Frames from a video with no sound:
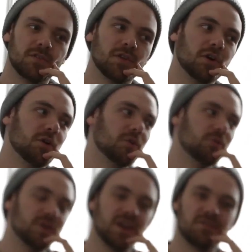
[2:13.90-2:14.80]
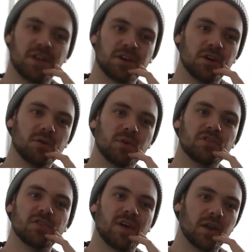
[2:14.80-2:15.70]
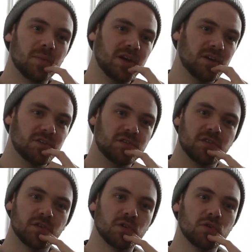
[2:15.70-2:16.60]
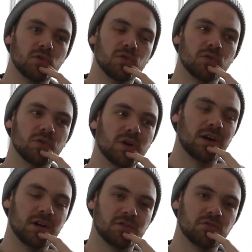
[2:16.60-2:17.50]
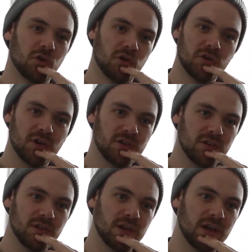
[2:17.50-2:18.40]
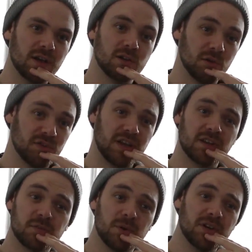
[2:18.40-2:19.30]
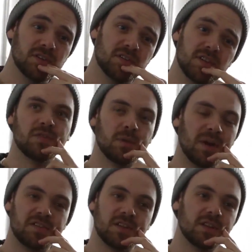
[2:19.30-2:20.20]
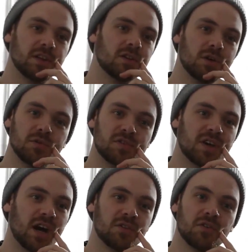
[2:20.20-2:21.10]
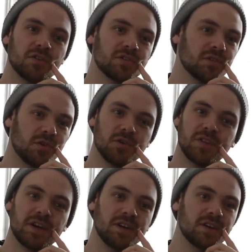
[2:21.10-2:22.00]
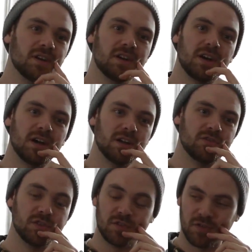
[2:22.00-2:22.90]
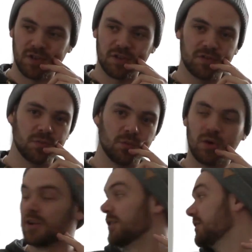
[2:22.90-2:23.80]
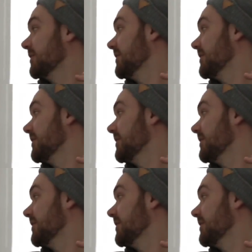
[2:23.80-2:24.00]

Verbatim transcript: so we have like a bunch of animators who are door uh, closing experts they basically close car doors all day uh, just for this one